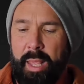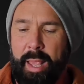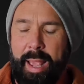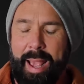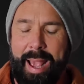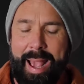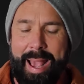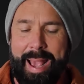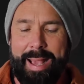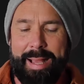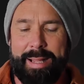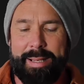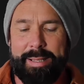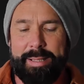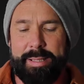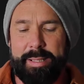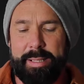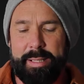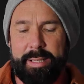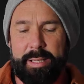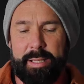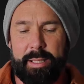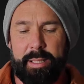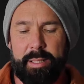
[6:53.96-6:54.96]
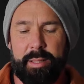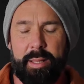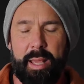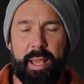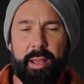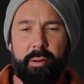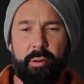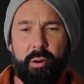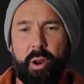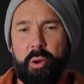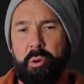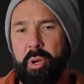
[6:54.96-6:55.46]
and
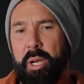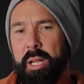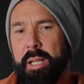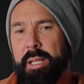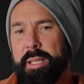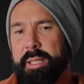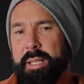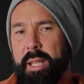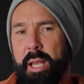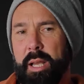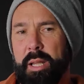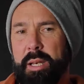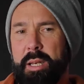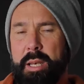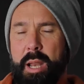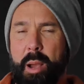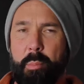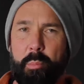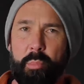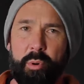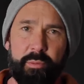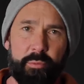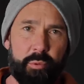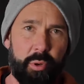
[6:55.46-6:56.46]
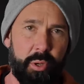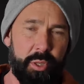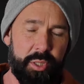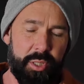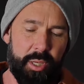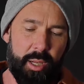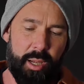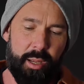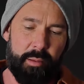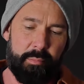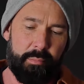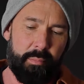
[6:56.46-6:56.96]
there are only a certain number of cross
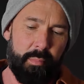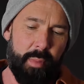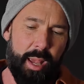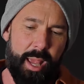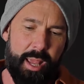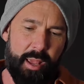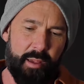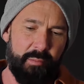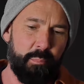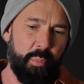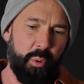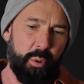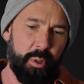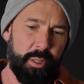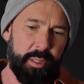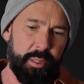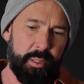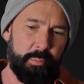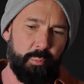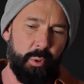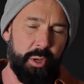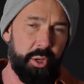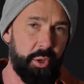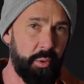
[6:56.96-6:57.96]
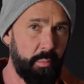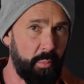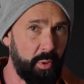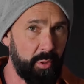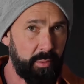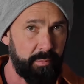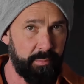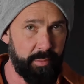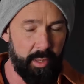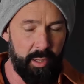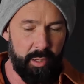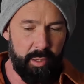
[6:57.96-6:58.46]
type AF points when you
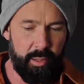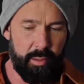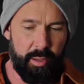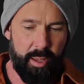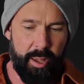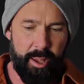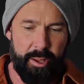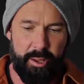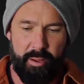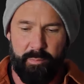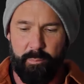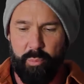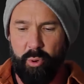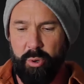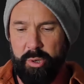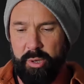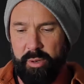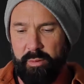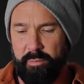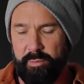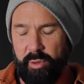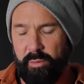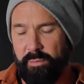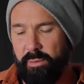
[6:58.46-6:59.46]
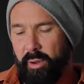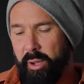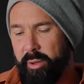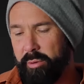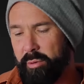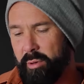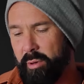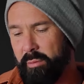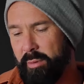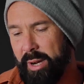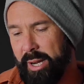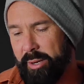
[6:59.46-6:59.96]
move the AF point in the viewfinder
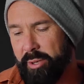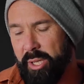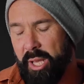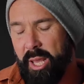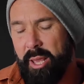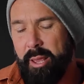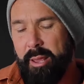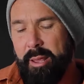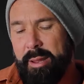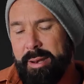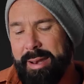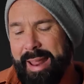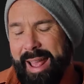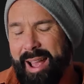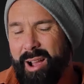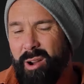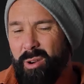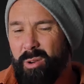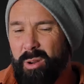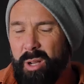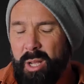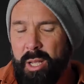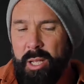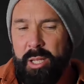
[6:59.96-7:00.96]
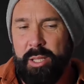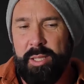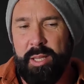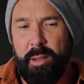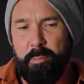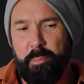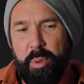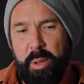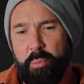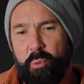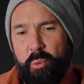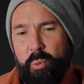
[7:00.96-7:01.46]
around. Now,
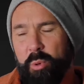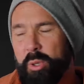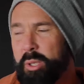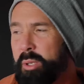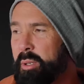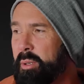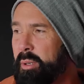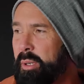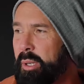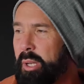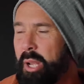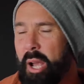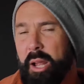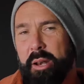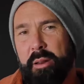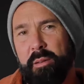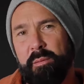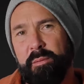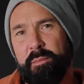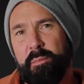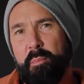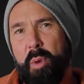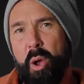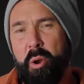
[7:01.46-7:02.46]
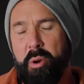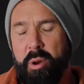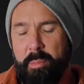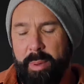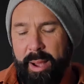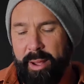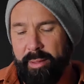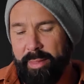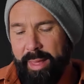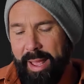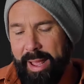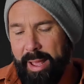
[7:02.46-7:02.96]
some people would kind of moan
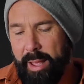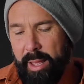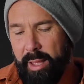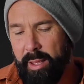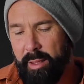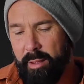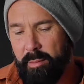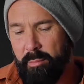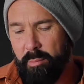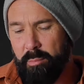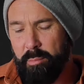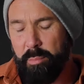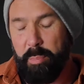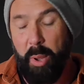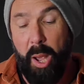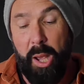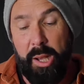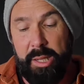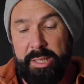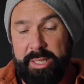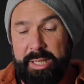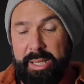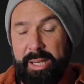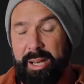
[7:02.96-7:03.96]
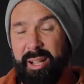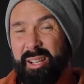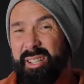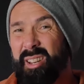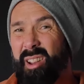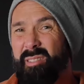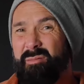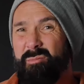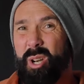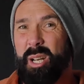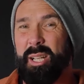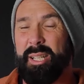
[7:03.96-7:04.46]
about that. Personally, I
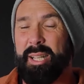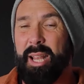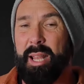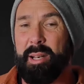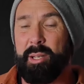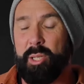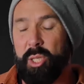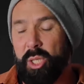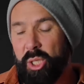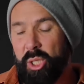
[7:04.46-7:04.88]
don't really tend to